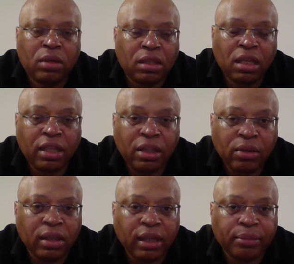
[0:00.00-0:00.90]
and I knew
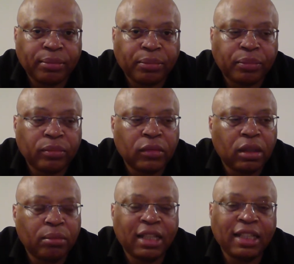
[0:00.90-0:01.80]
that.
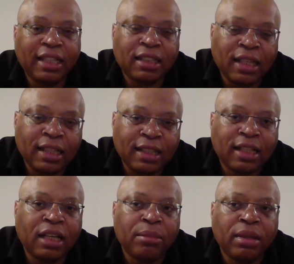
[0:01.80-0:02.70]
But then they started this
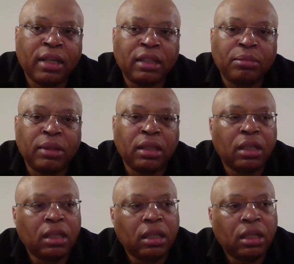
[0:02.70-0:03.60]
claim against me.
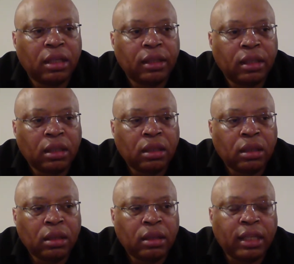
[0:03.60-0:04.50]

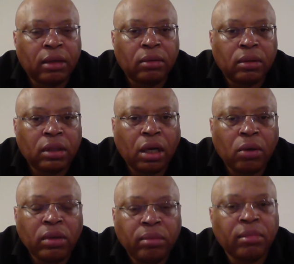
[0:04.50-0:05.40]
Now, the
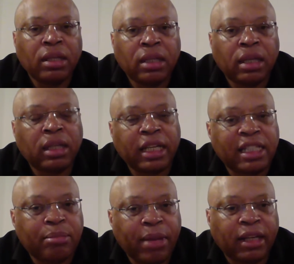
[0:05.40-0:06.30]
only money that they
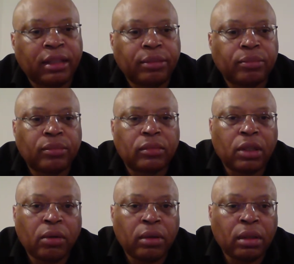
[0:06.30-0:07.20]
spent
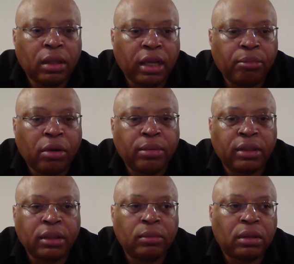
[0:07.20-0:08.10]
on their
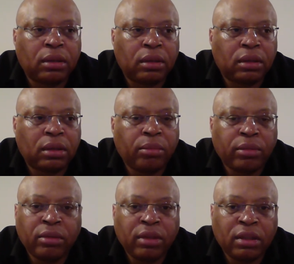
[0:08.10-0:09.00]
property was somewhere in
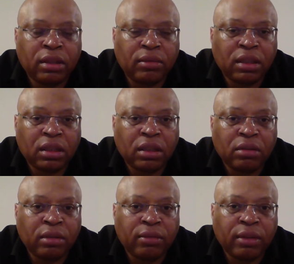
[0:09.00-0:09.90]
the region of
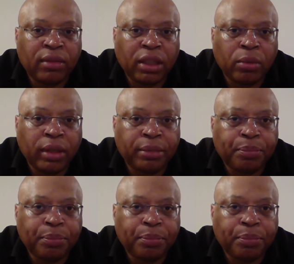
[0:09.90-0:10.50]
650 quid,